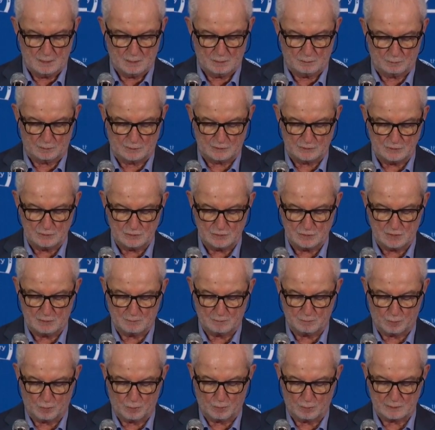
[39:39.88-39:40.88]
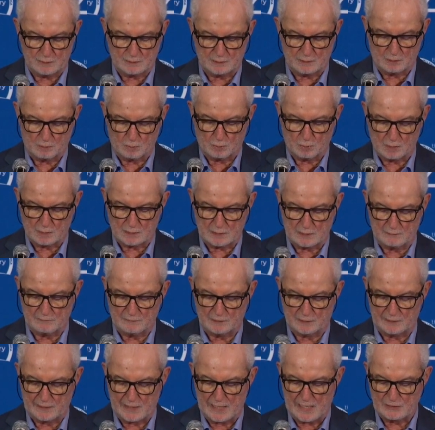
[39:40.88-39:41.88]
When you support the work of
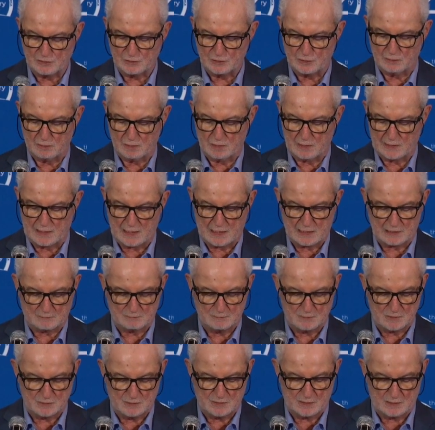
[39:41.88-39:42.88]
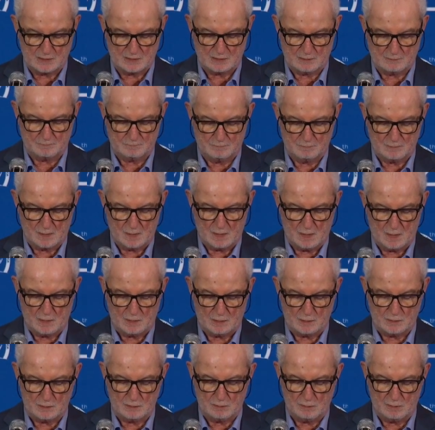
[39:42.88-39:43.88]
the National Hellenic Museum,
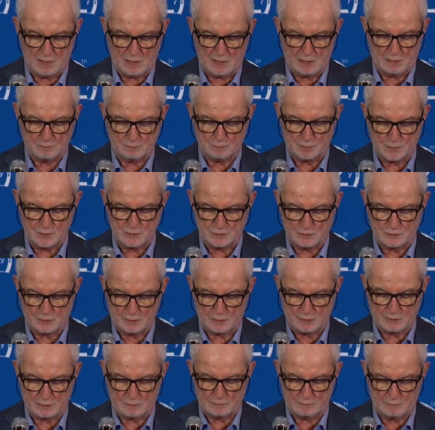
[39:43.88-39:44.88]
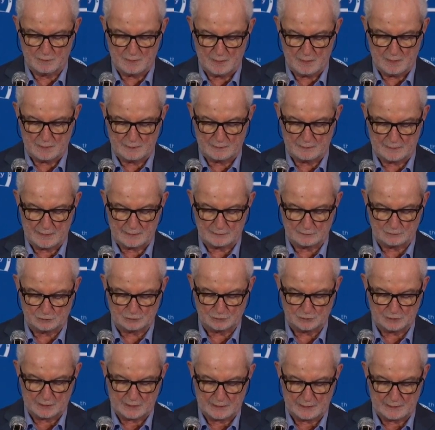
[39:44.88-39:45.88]
you help preserve that
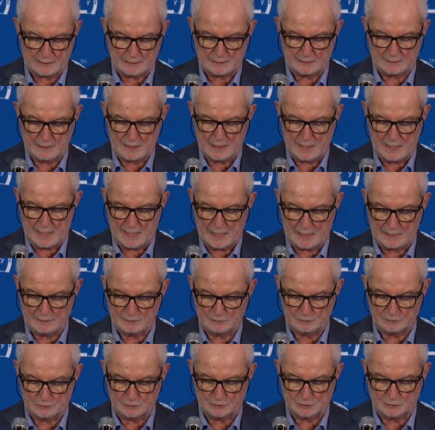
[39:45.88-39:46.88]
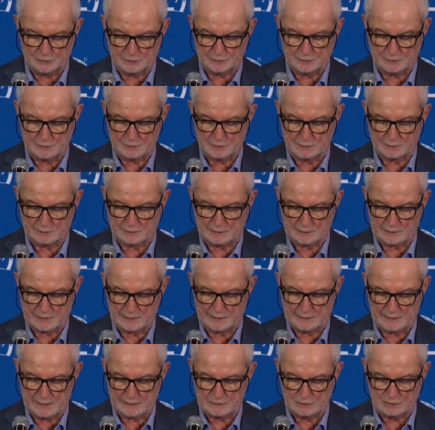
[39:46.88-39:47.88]
chain and ensure
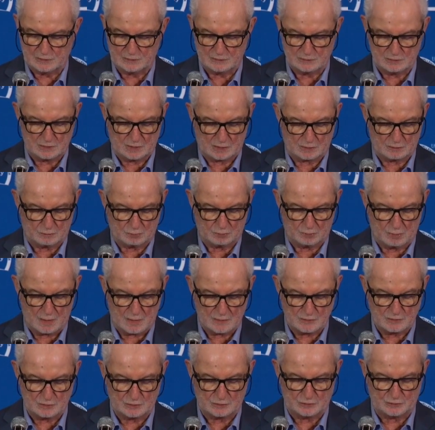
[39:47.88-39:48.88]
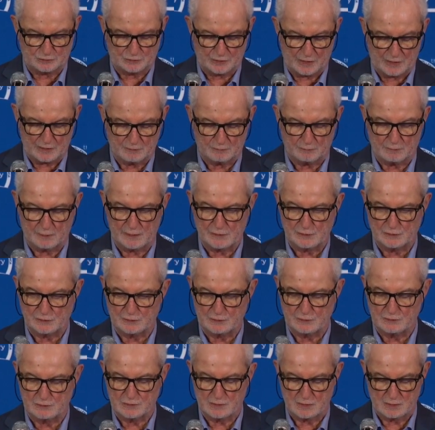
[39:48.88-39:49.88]
connections across
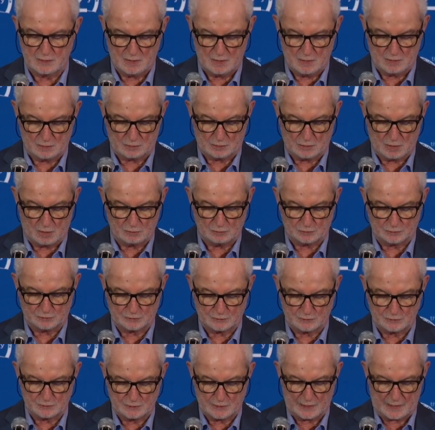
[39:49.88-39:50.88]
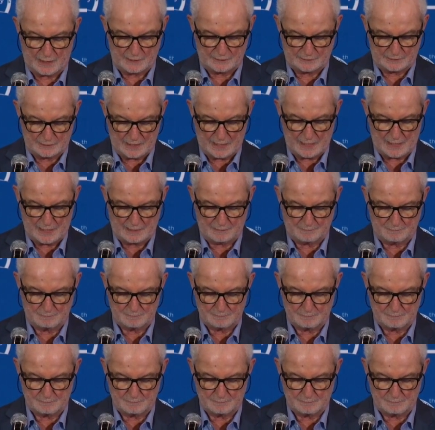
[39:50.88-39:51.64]
generations, cultures, and time.